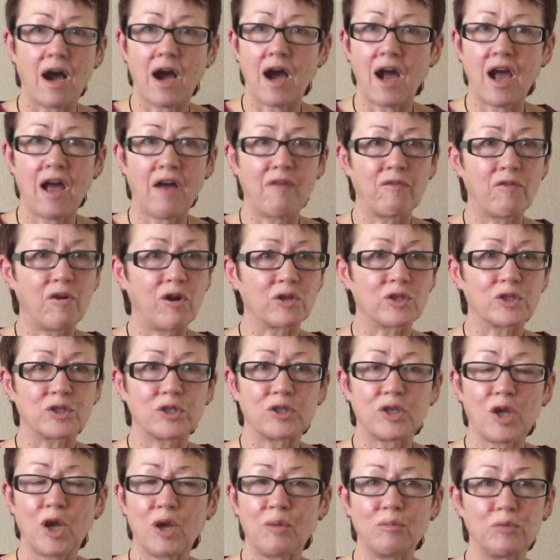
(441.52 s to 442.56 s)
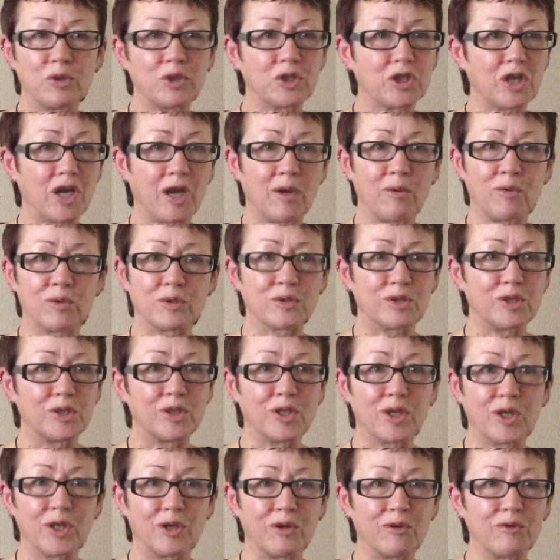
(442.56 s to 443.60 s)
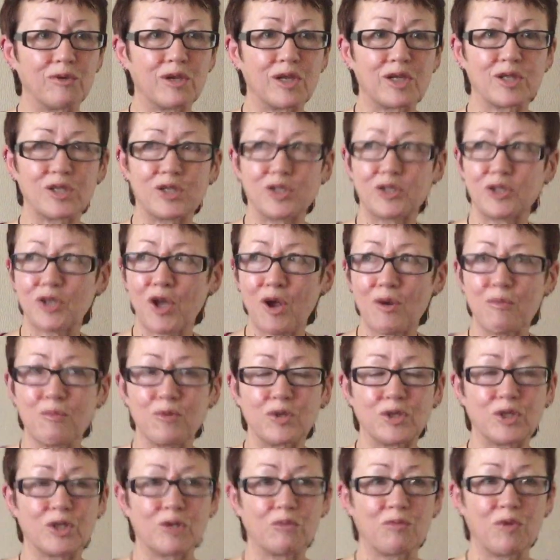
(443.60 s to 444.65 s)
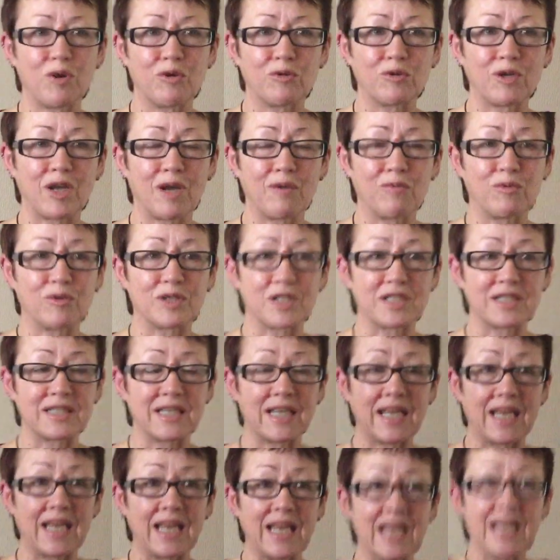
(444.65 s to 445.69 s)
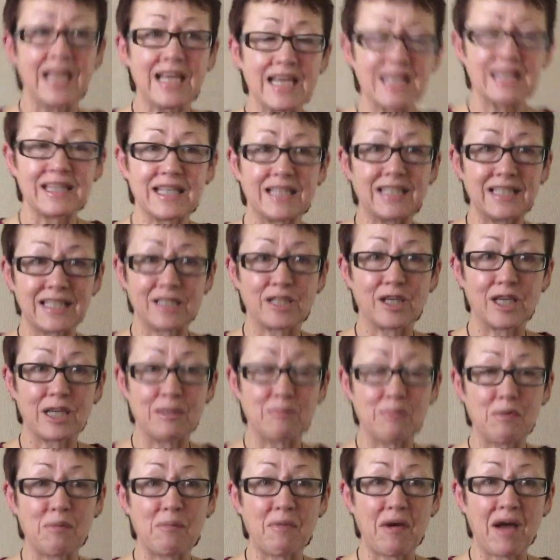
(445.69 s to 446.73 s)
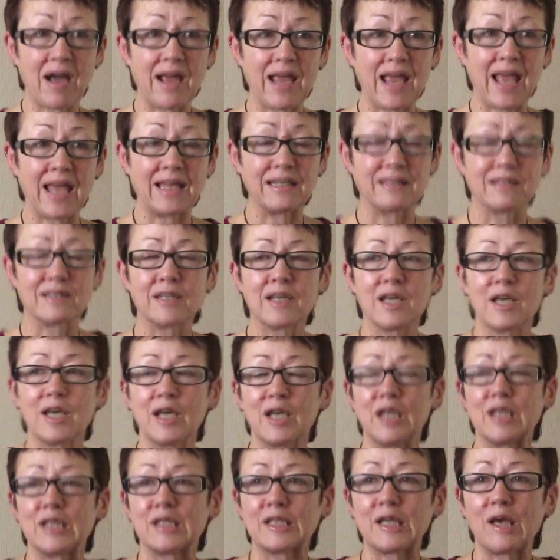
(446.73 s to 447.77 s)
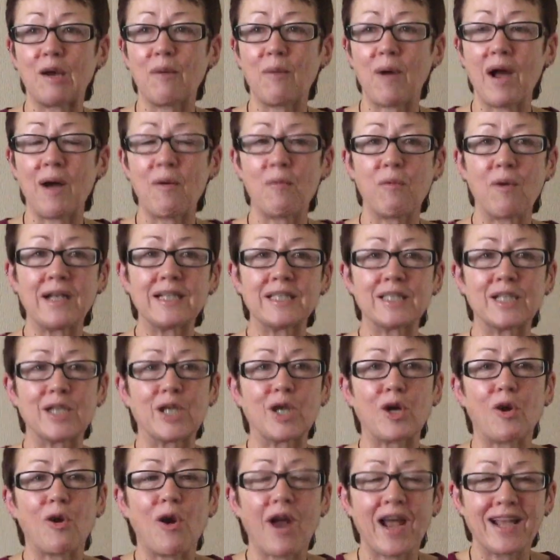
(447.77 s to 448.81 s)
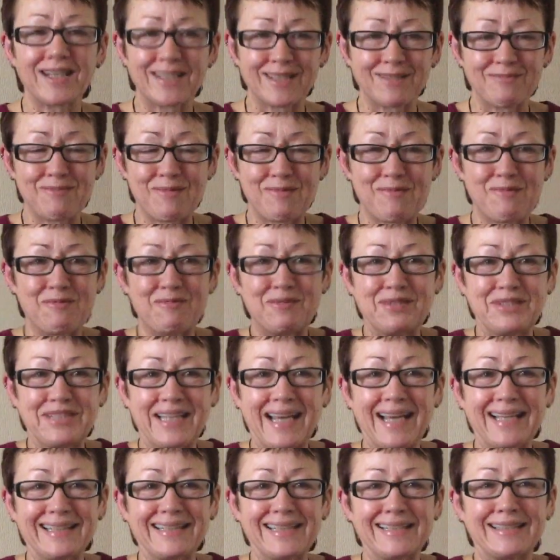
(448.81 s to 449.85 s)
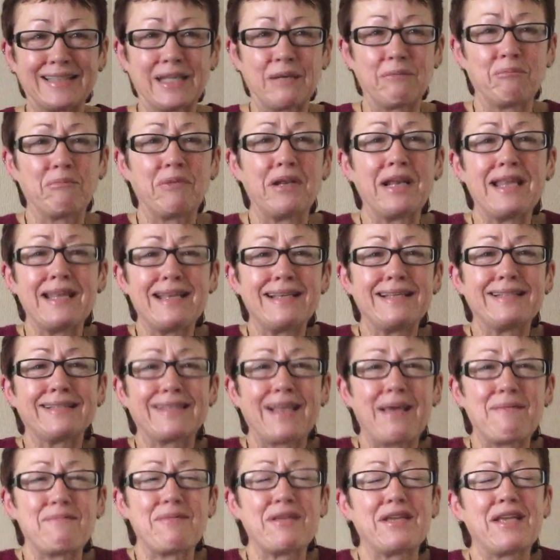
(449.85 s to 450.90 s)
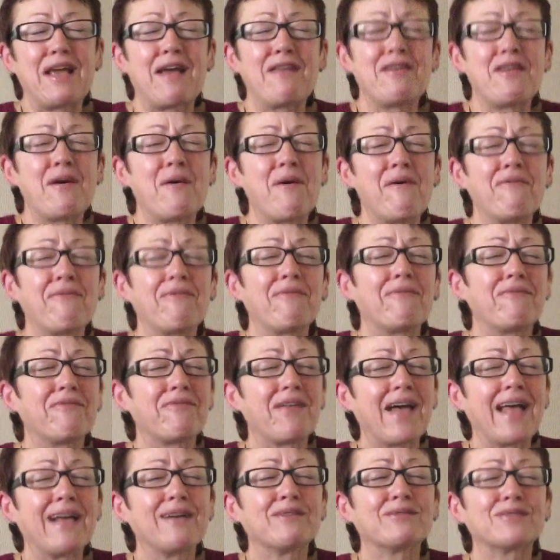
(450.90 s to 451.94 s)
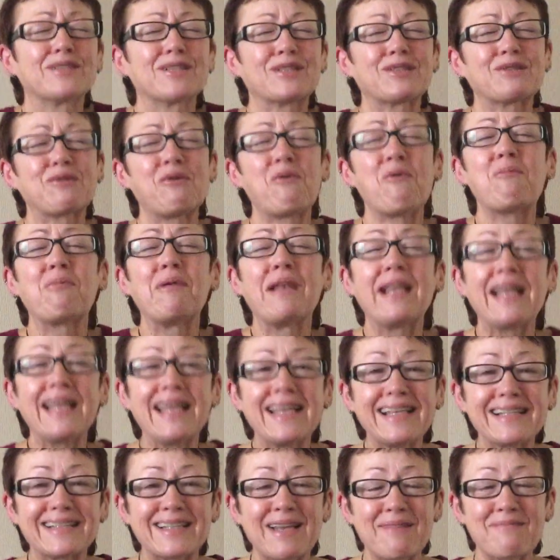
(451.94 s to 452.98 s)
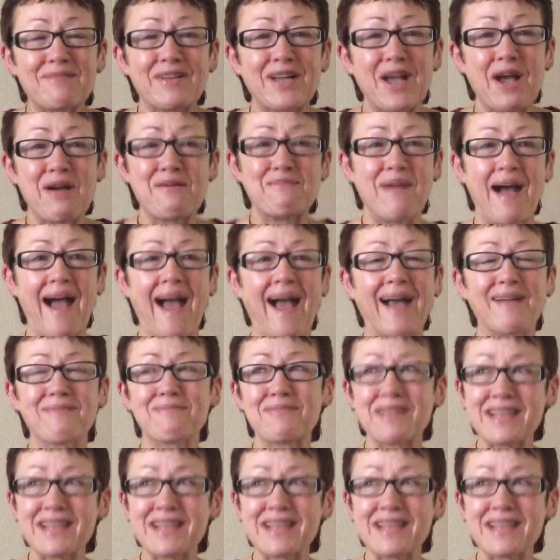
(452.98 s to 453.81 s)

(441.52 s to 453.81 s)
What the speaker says: I have got so much I want to do, so much of the world I want to see. This isn't going to be my end. So I went and cried to my mum and dad and I said, please let me, I know I failed at school, please let me go back.